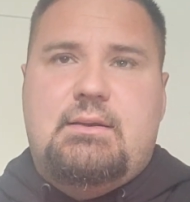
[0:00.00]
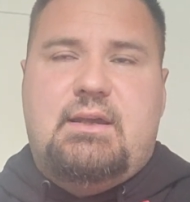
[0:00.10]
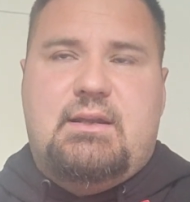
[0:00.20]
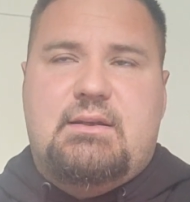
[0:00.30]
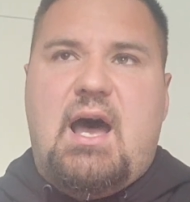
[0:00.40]

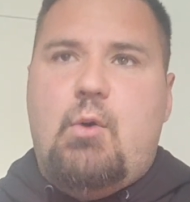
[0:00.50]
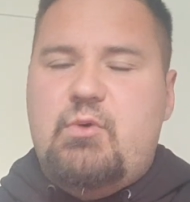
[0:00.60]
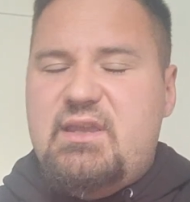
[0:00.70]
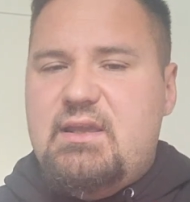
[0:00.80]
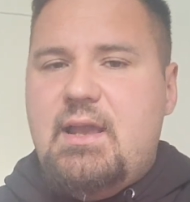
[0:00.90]
and how
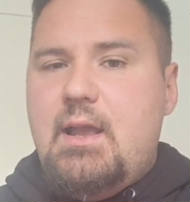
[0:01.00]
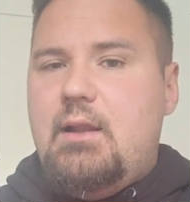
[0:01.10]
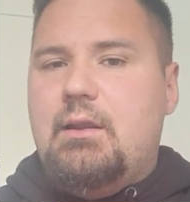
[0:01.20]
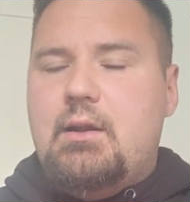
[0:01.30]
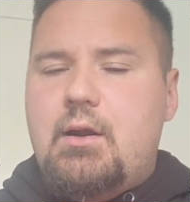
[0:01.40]
we
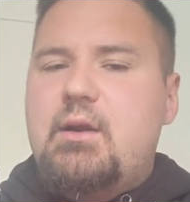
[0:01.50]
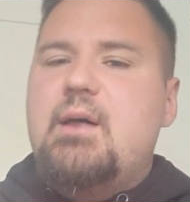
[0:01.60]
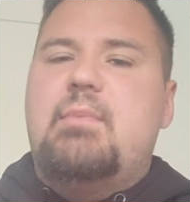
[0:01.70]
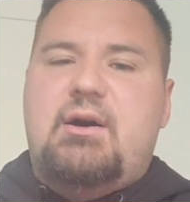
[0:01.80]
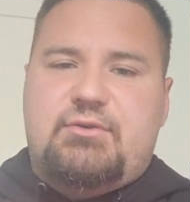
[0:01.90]
learn
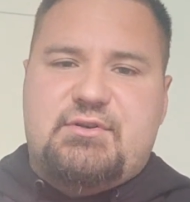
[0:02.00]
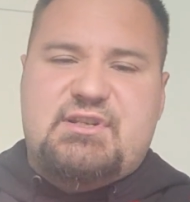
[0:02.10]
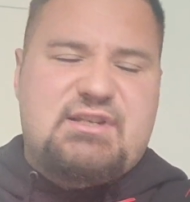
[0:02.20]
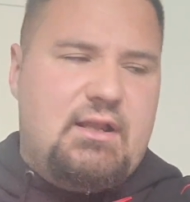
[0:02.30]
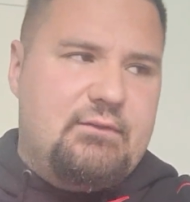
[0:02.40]
about
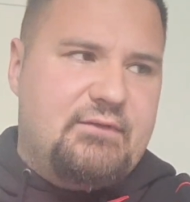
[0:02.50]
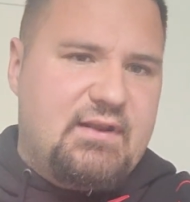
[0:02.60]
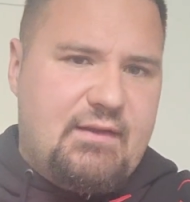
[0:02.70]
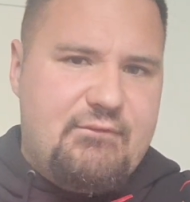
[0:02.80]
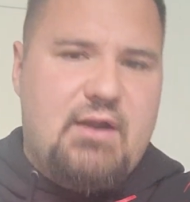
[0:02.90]
ourselves
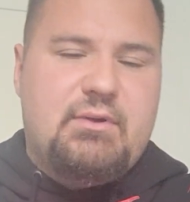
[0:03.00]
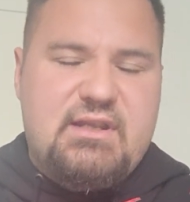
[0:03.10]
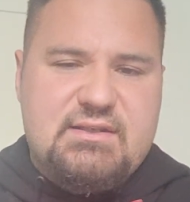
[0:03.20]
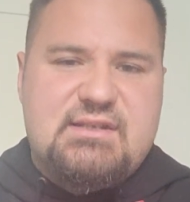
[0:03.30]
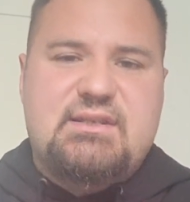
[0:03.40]
in a
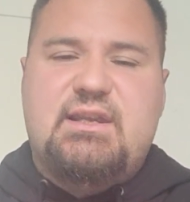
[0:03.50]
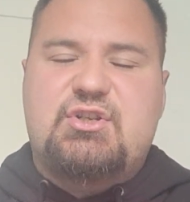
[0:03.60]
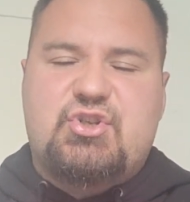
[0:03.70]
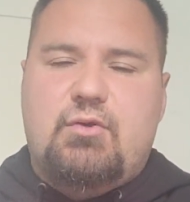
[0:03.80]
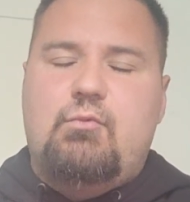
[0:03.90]
very
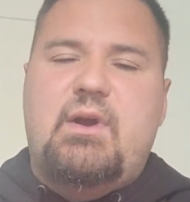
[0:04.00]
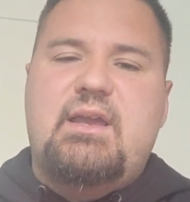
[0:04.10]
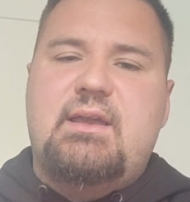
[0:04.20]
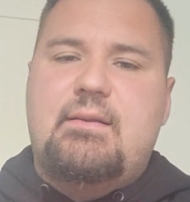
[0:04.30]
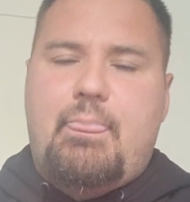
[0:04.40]
instinctual
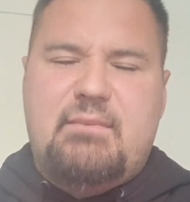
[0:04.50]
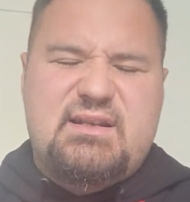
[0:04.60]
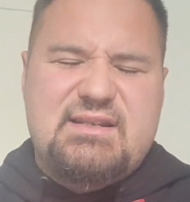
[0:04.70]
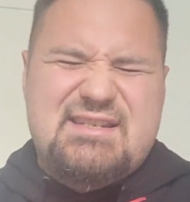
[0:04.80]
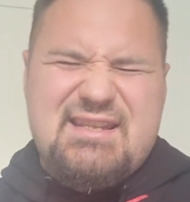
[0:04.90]
way.
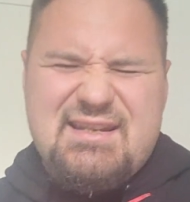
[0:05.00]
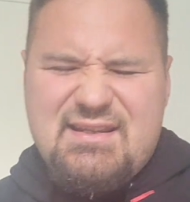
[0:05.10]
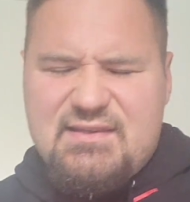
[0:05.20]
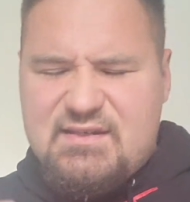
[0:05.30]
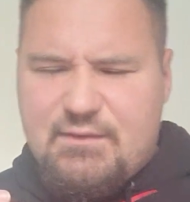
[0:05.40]
But the
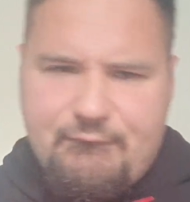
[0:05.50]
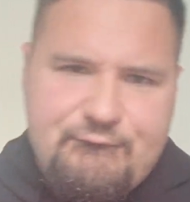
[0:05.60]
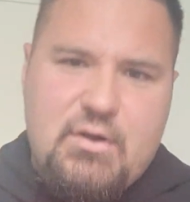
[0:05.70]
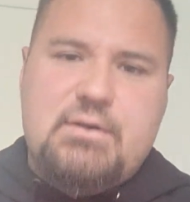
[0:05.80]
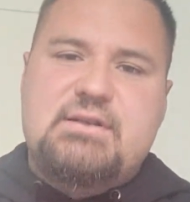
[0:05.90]
ascendant is the
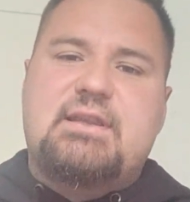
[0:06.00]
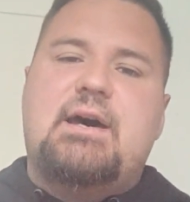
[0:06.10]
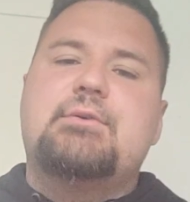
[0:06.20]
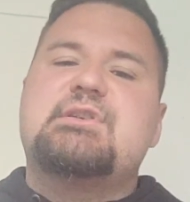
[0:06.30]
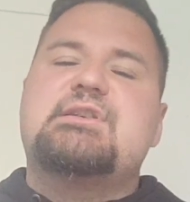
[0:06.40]
first
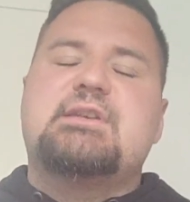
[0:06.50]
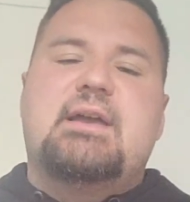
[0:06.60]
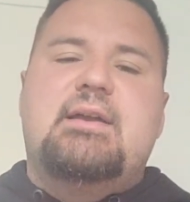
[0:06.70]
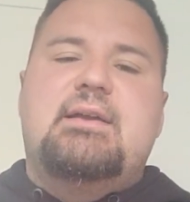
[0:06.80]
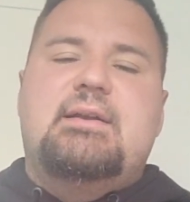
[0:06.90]
house.
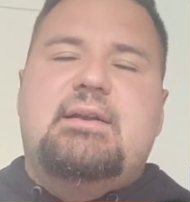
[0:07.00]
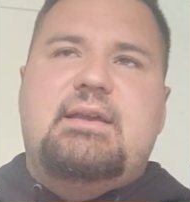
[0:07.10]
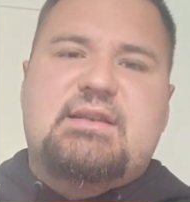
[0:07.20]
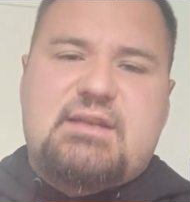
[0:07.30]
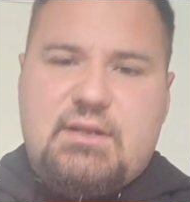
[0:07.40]

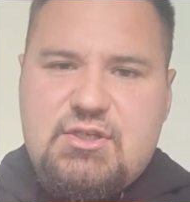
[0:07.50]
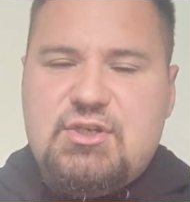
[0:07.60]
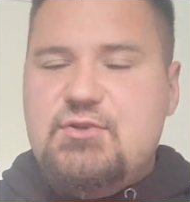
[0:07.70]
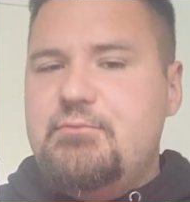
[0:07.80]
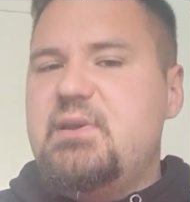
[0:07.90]
It is a
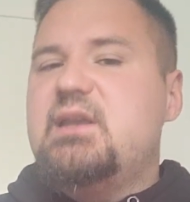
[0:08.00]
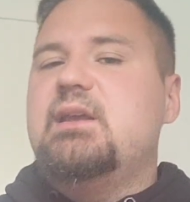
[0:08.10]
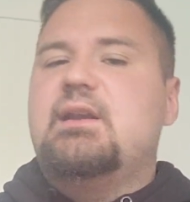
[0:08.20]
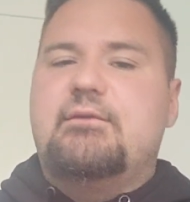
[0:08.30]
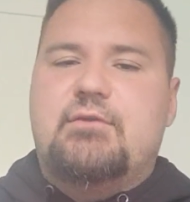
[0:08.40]
new
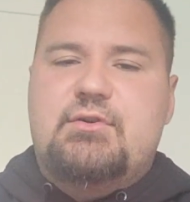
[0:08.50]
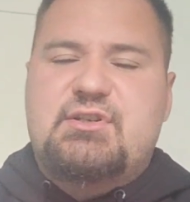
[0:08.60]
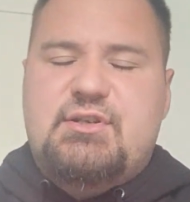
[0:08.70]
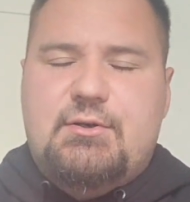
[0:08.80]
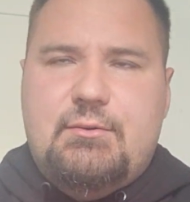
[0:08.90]
beginning for the
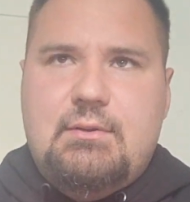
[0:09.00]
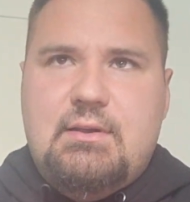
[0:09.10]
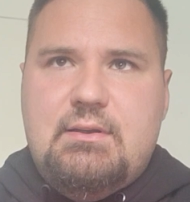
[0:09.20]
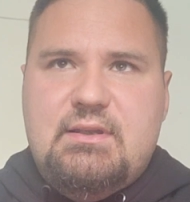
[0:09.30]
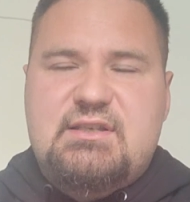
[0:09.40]
soul.
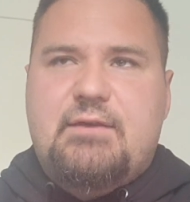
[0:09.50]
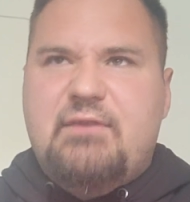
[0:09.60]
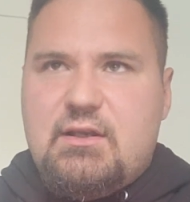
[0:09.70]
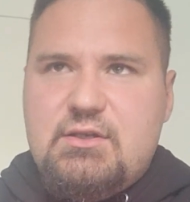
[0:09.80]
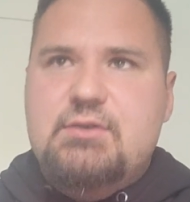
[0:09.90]
It's
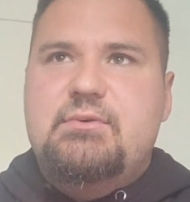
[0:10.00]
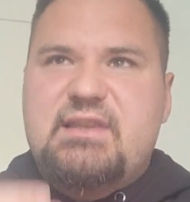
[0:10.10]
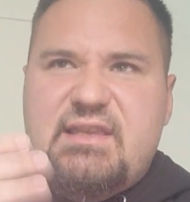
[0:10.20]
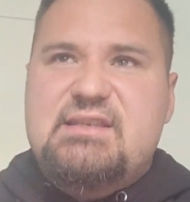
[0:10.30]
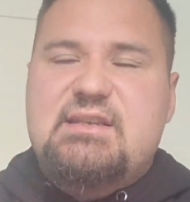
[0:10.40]
something new.
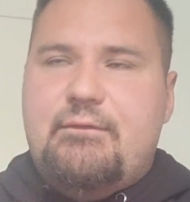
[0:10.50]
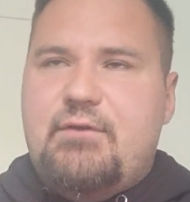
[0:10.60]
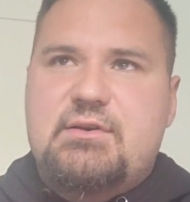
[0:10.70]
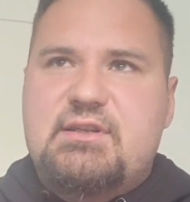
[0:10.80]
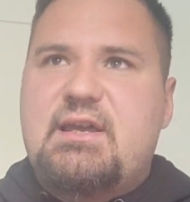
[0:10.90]
It is the
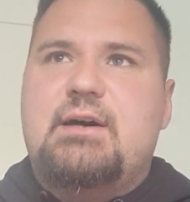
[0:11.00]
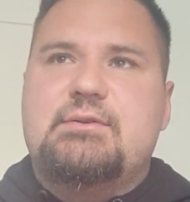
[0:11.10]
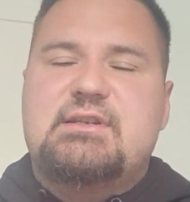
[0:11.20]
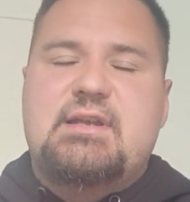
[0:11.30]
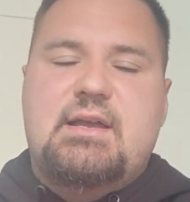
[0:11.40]
first
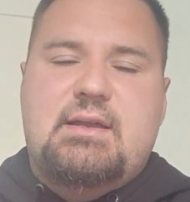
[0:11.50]
house.